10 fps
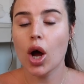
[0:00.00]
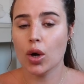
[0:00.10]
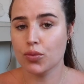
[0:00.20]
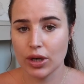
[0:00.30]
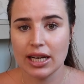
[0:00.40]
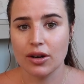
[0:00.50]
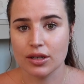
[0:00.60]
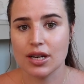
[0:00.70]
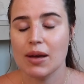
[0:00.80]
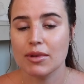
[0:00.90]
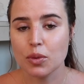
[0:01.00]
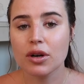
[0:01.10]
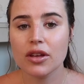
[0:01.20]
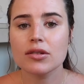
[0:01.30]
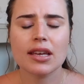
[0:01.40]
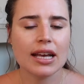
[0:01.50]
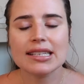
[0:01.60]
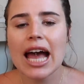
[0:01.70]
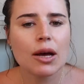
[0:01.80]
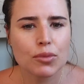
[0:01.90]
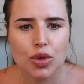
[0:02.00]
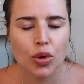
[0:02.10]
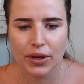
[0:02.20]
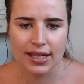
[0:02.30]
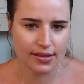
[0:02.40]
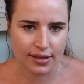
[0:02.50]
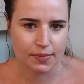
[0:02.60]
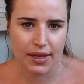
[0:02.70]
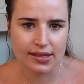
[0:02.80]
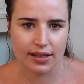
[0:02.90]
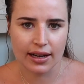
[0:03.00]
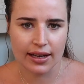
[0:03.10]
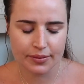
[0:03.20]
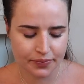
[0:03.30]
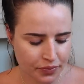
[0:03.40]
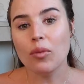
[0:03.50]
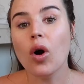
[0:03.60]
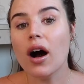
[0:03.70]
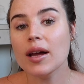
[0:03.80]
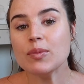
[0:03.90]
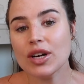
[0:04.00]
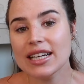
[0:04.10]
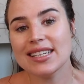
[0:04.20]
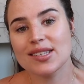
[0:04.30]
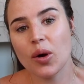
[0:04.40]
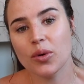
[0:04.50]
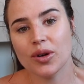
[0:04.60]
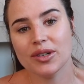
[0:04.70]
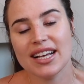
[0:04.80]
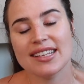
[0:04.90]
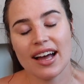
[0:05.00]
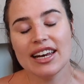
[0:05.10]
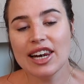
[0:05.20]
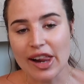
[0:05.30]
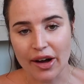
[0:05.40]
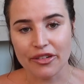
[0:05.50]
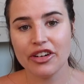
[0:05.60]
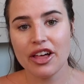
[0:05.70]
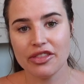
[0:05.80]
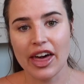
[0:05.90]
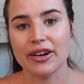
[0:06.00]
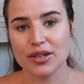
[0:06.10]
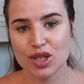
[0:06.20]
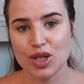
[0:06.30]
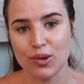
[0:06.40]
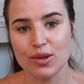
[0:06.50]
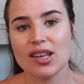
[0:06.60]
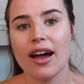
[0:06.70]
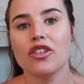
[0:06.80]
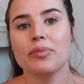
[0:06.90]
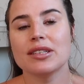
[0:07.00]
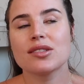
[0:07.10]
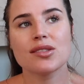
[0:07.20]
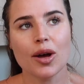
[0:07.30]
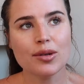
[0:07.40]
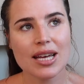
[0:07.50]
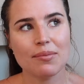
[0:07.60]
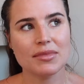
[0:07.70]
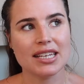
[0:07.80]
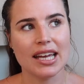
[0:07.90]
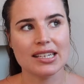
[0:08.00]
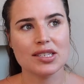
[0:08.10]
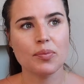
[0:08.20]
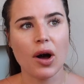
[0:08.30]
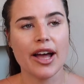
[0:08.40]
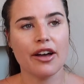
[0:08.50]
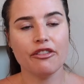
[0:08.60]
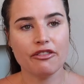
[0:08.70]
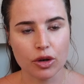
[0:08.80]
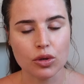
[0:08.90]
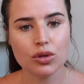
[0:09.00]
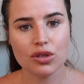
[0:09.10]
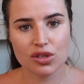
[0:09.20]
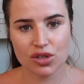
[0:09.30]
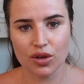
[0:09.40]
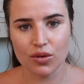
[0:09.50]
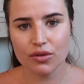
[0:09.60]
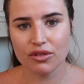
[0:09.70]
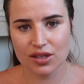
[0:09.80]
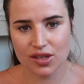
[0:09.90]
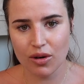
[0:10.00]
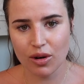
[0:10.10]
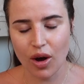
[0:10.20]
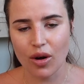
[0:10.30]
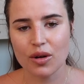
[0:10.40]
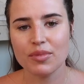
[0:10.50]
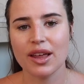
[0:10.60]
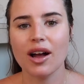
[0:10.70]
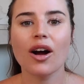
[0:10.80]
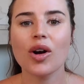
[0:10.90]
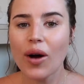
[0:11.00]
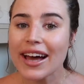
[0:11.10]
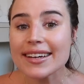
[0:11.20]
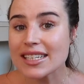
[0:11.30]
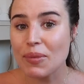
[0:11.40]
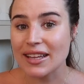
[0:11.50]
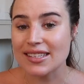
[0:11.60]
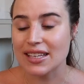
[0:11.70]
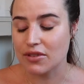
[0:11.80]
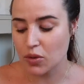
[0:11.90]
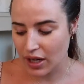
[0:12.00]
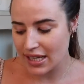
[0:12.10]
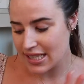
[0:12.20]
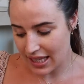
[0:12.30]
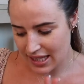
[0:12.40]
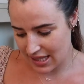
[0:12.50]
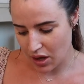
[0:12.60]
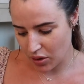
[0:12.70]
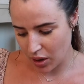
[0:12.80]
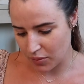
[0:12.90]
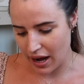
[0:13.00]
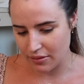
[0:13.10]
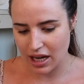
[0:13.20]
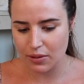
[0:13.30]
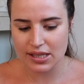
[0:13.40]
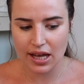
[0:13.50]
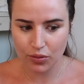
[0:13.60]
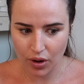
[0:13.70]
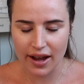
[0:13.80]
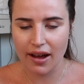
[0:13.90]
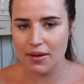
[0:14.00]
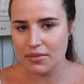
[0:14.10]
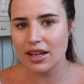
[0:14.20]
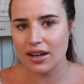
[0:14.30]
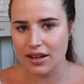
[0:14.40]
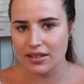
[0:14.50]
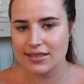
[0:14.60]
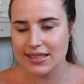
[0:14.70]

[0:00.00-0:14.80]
a really long time. It's one of those, it's capsule pieces basically. And what I'm really sold on is I love their suits. I have been so tempted to buy a full suit for so long, but they are quite expensive. So when I seen the sale come around, I was like, right, I'm gonna